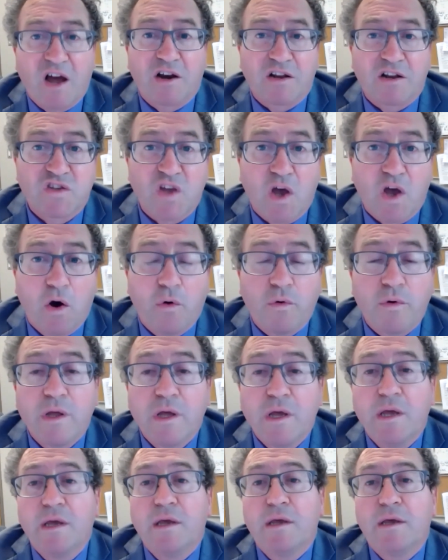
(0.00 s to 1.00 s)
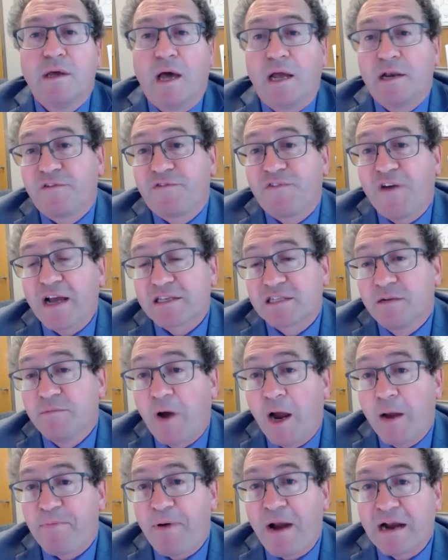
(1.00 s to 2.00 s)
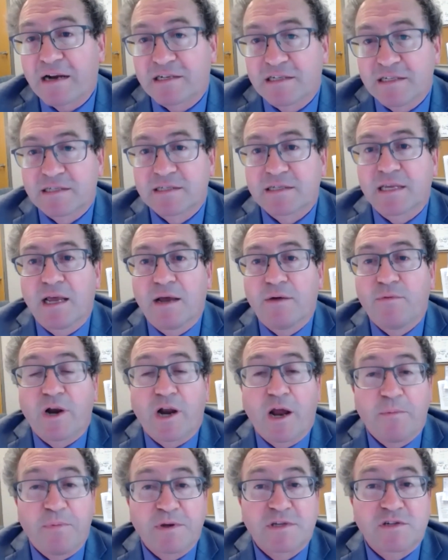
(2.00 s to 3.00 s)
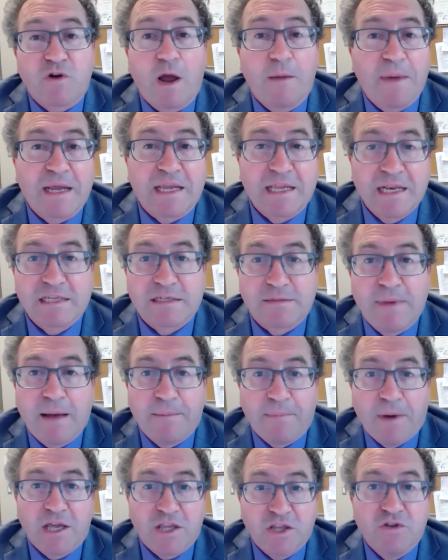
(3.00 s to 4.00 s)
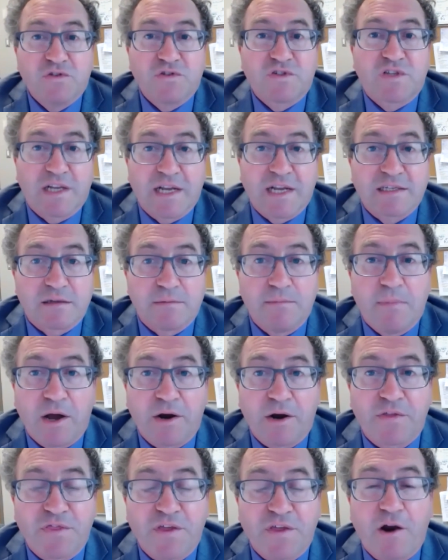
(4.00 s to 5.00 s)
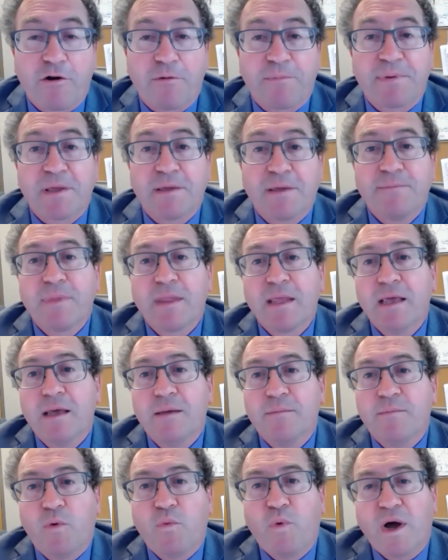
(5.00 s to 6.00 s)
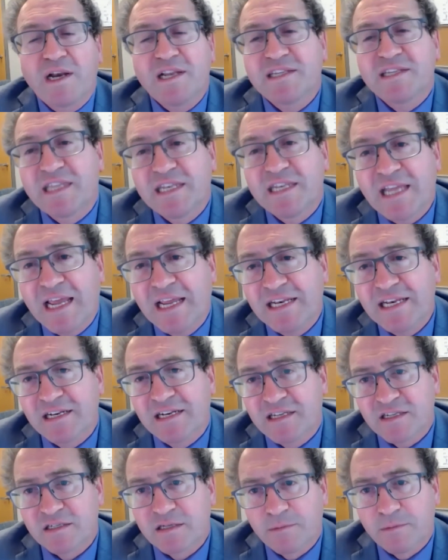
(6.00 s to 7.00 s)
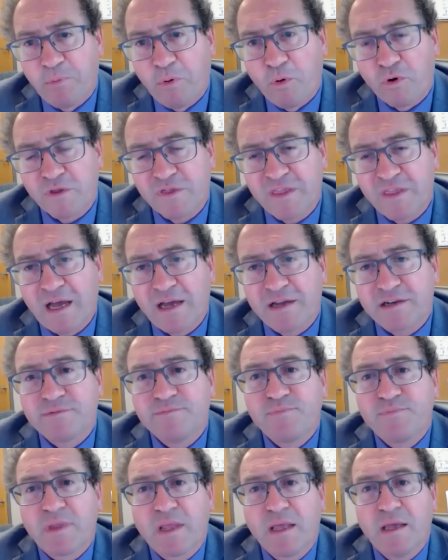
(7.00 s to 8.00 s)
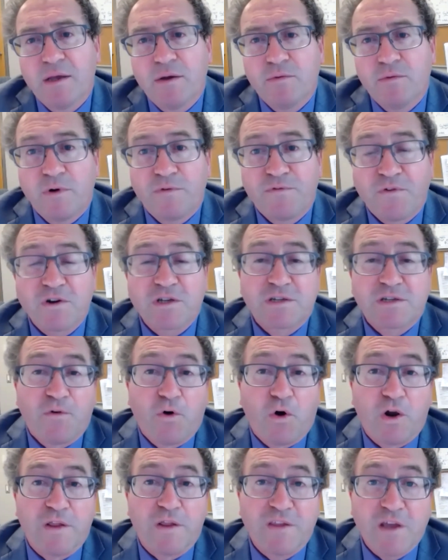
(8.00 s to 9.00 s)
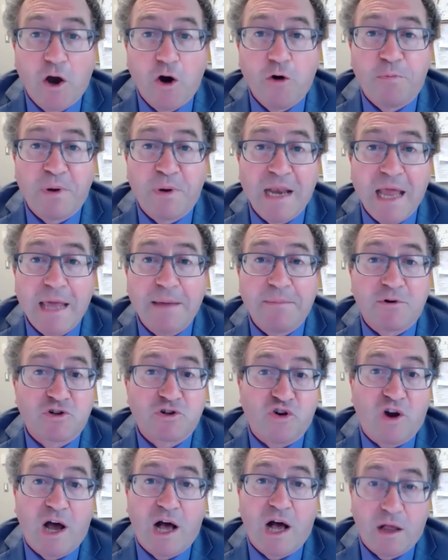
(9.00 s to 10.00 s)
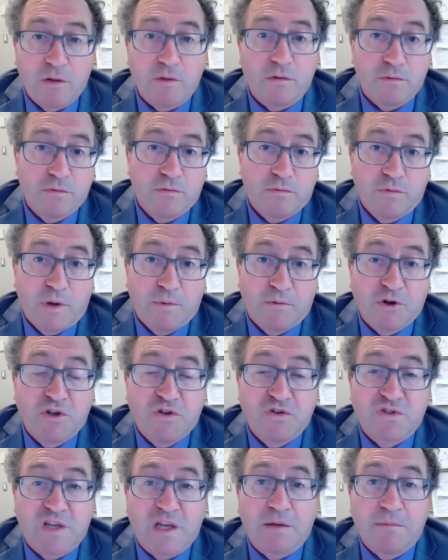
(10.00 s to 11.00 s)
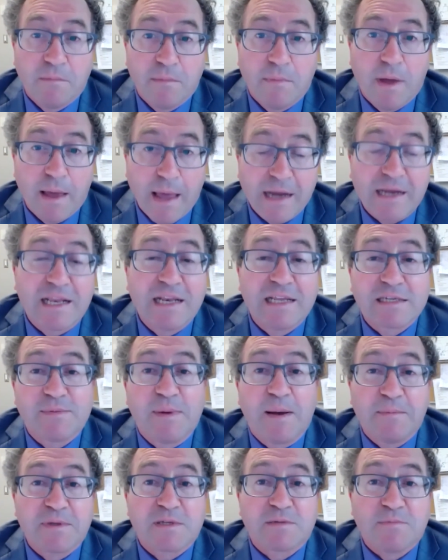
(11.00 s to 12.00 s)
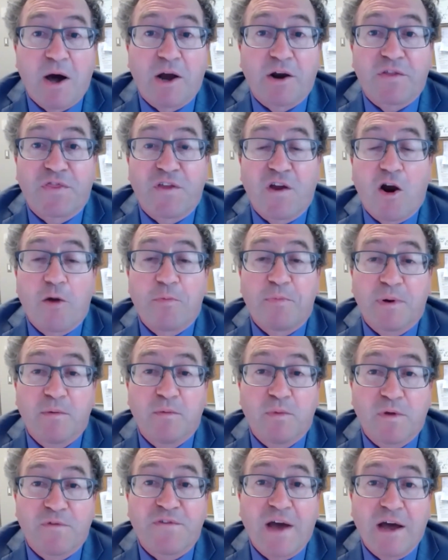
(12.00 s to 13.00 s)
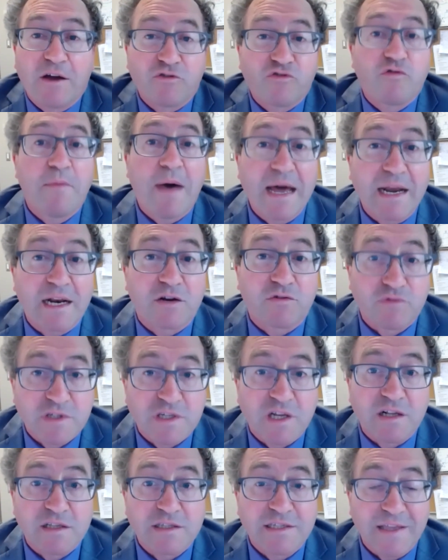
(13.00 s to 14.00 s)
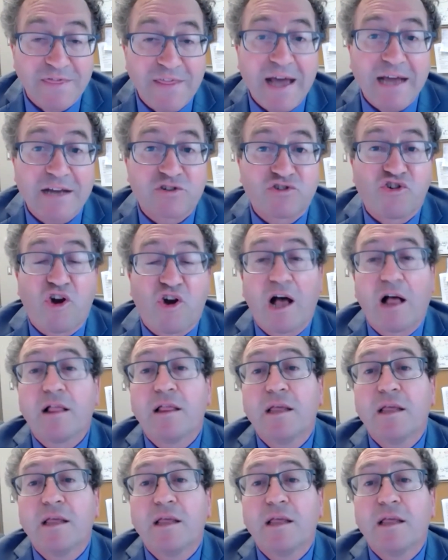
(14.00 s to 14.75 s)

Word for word: its own. And in fact, in my practice, when I prescribe eculizumab, I use it as a monotherapy. But what is the data to support that? Well, first of all, in the open label trial, we were using eculizumab as monotherapy, and we found dramatic results in that trial.